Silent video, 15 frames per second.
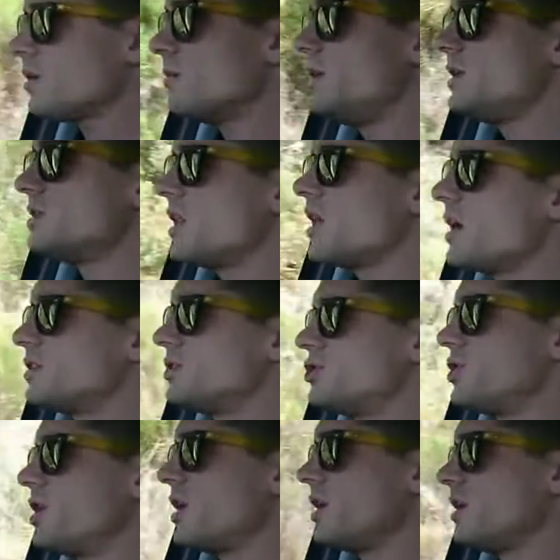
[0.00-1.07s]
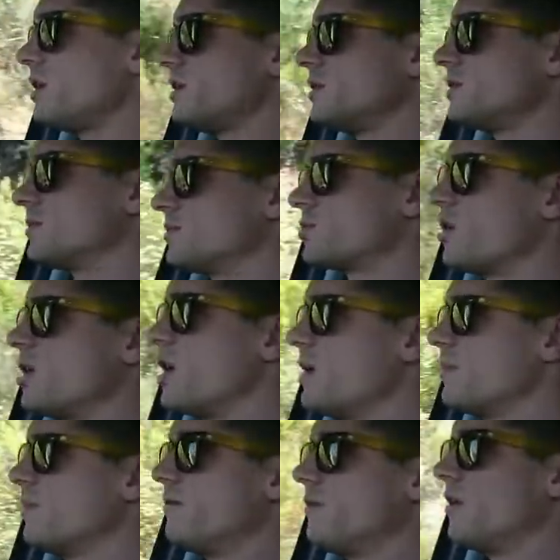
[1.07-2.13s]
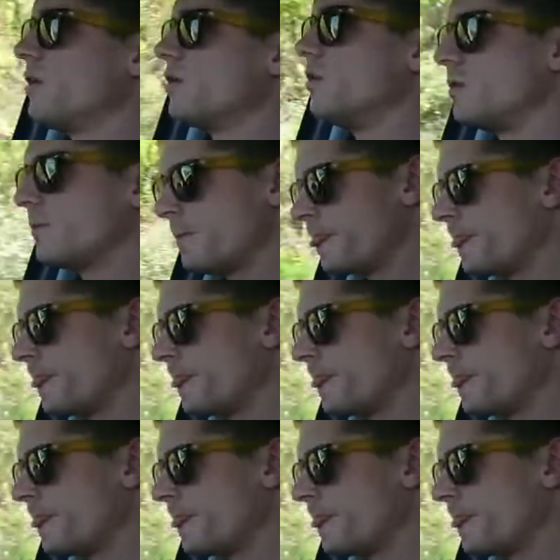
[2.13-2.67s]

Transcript: Please like, share, subscribe, follow,